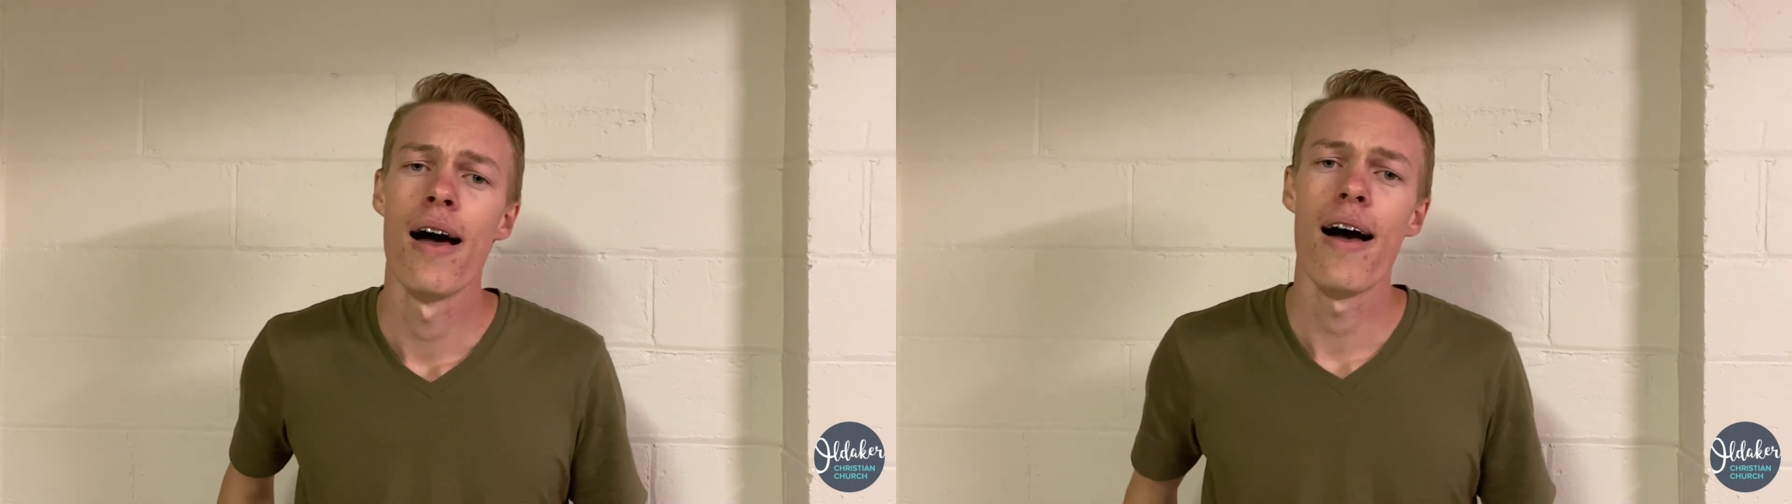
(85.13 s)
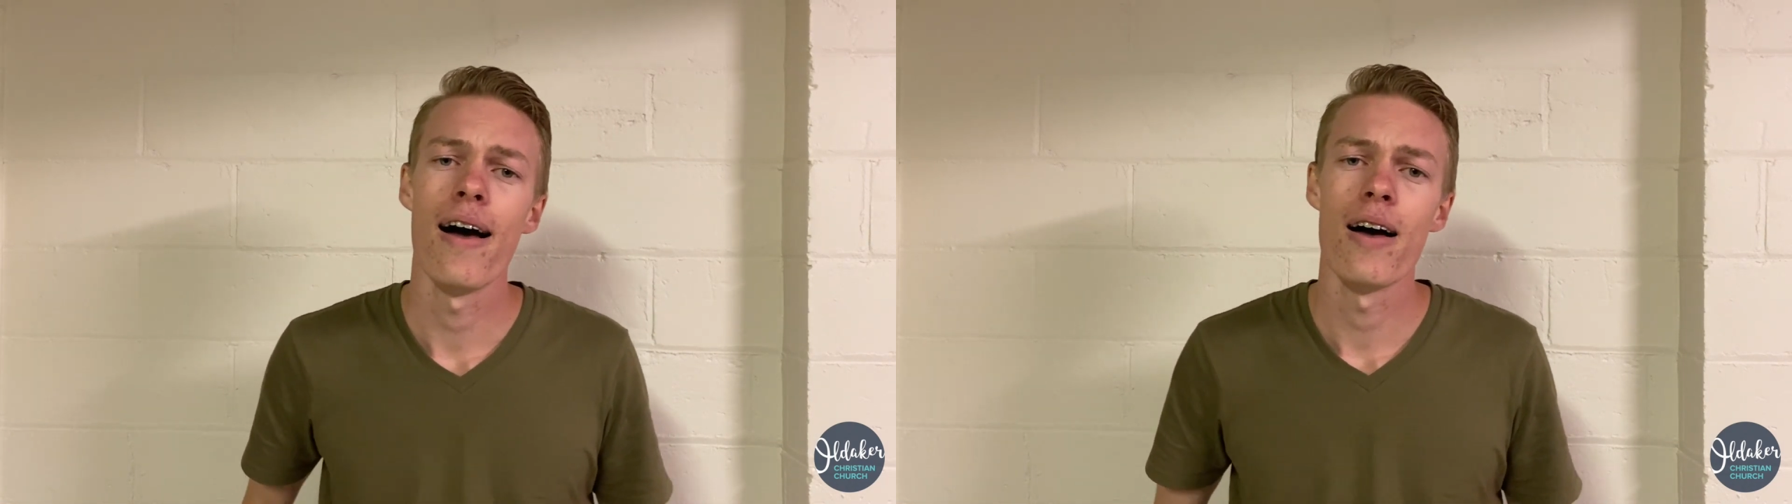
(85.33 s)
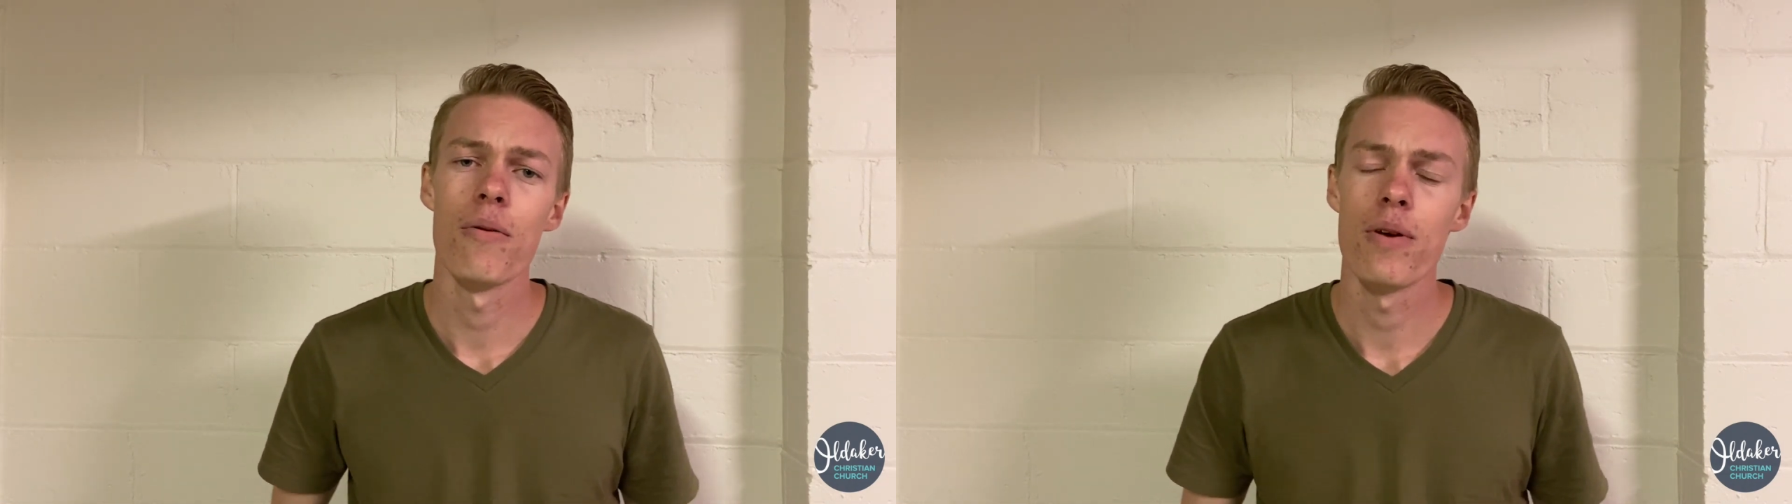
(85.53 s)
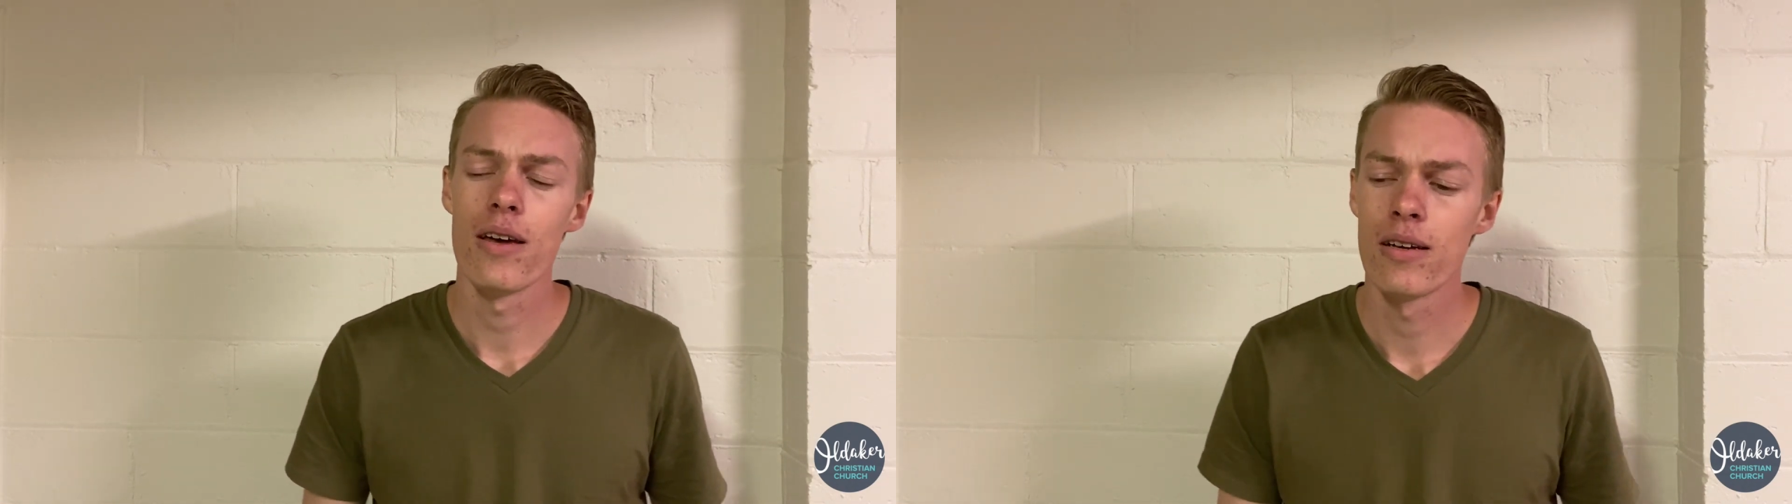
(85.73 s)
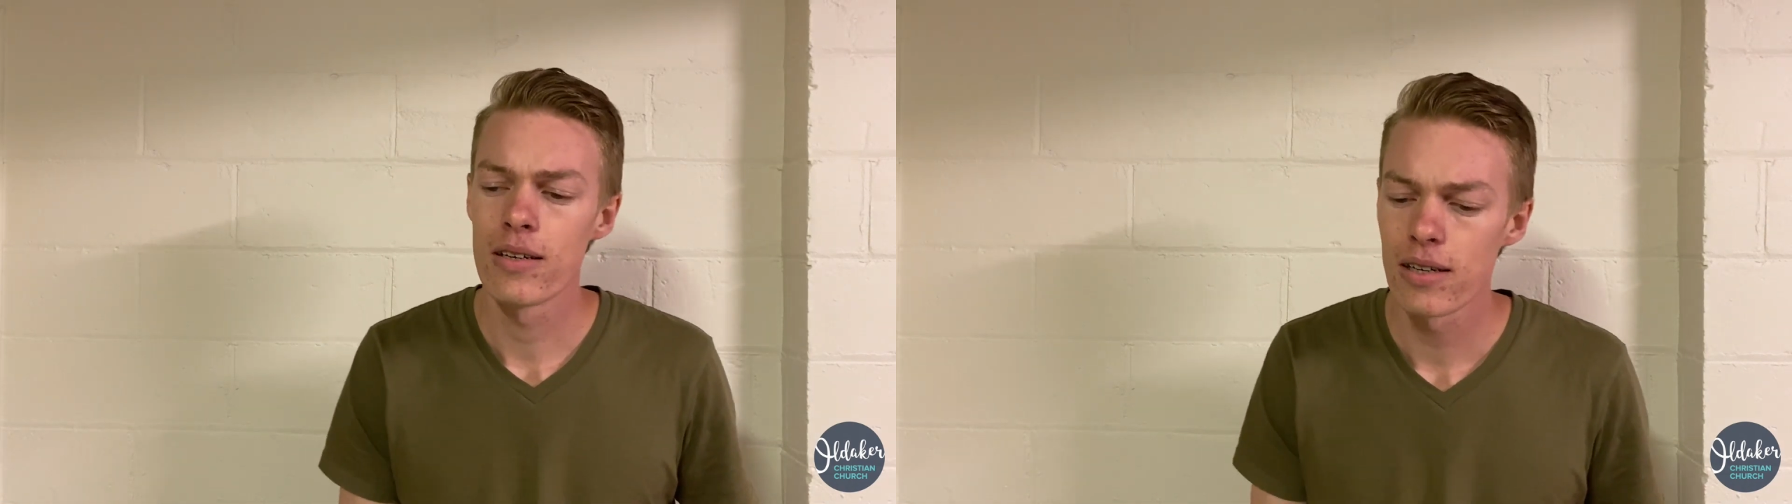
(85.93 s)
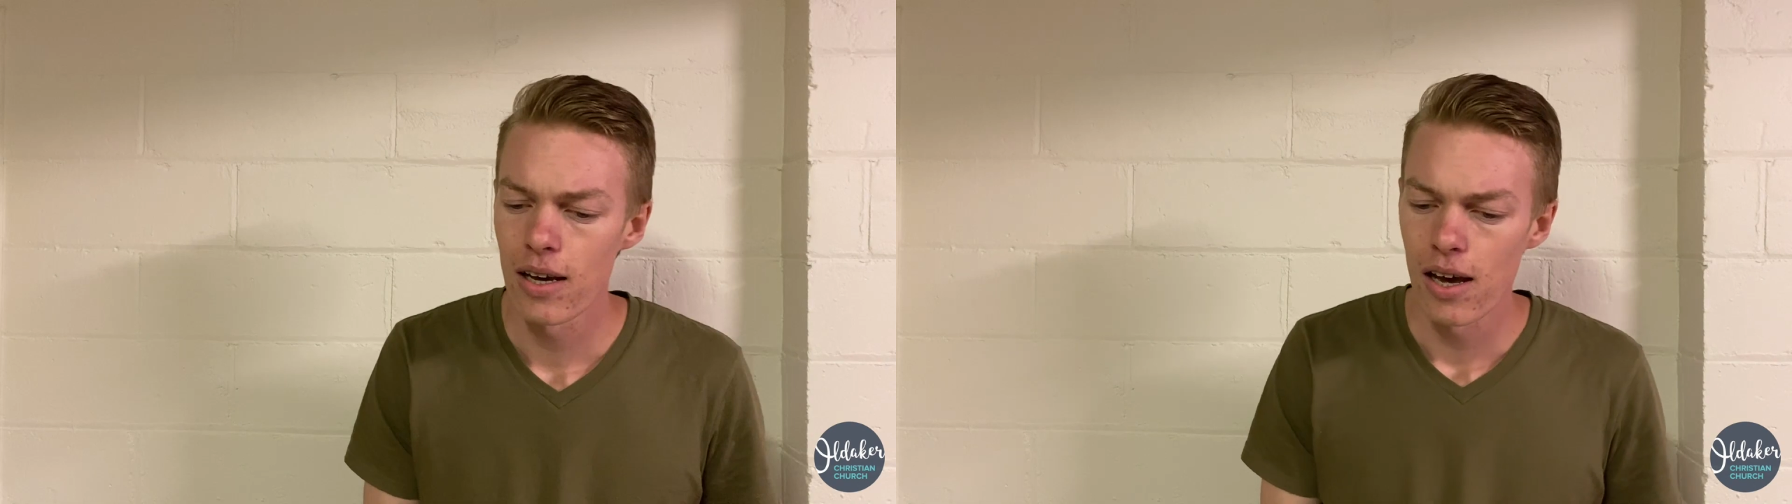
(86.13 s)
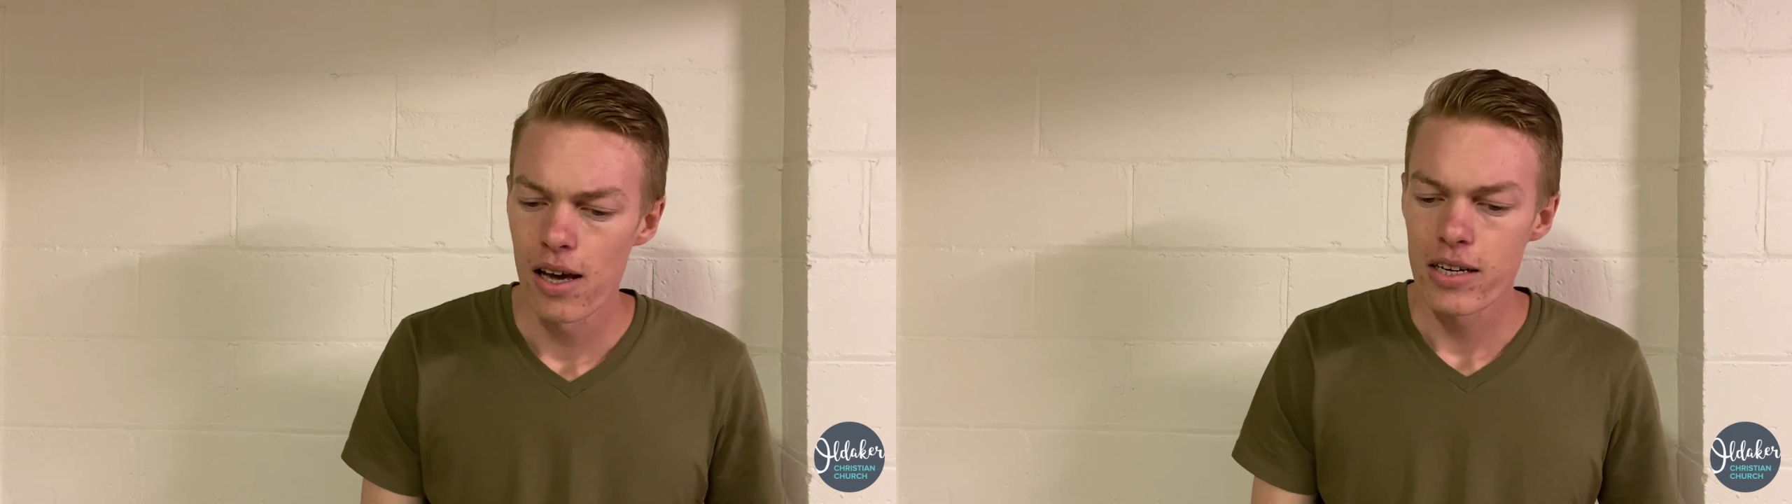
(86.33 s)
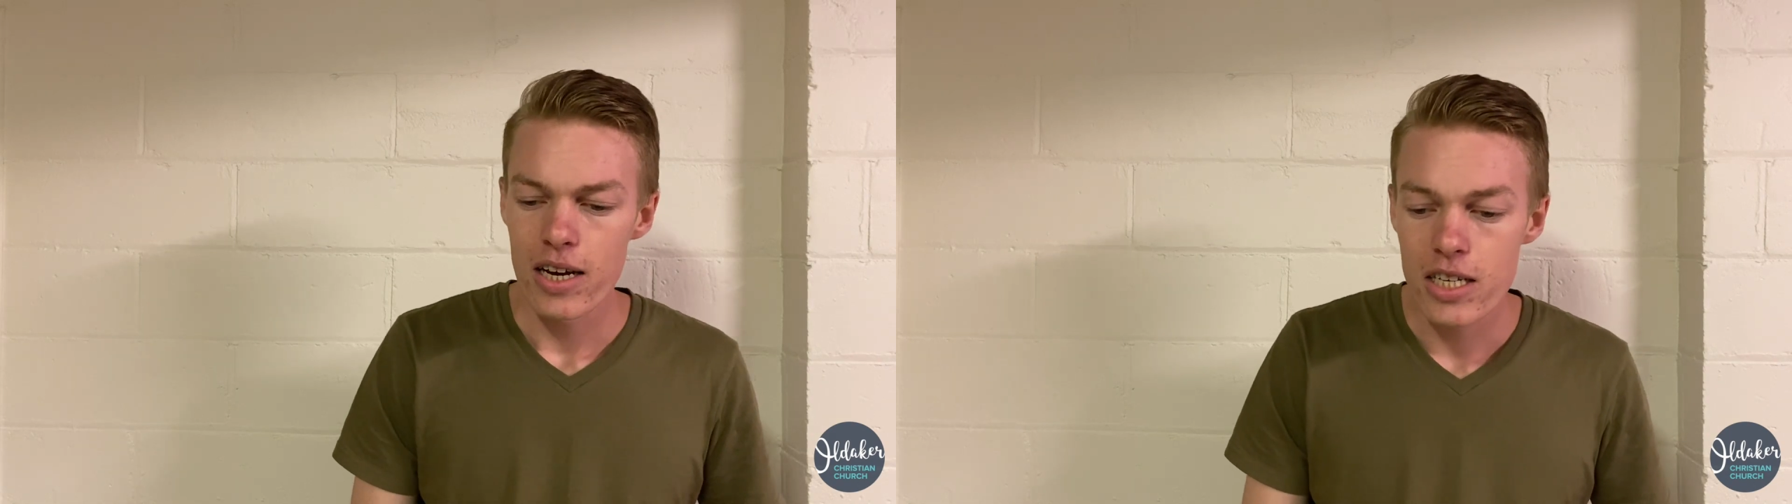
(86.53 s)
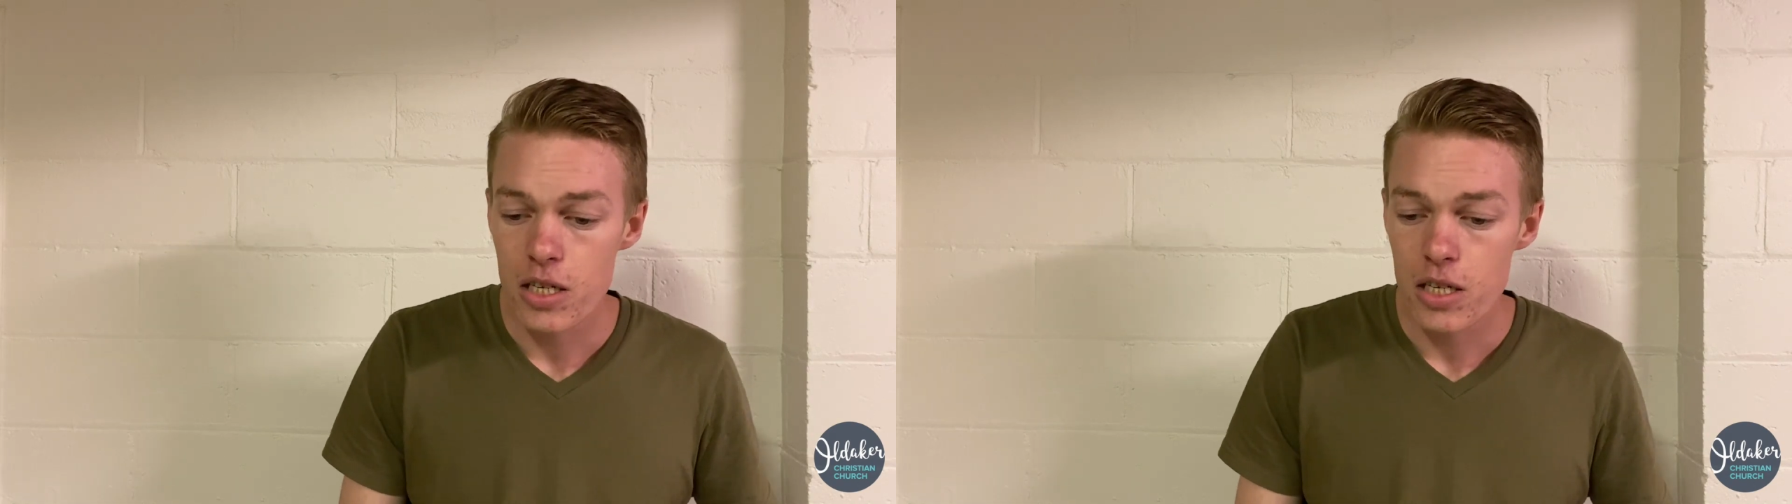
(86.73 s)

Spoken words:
And Jesus'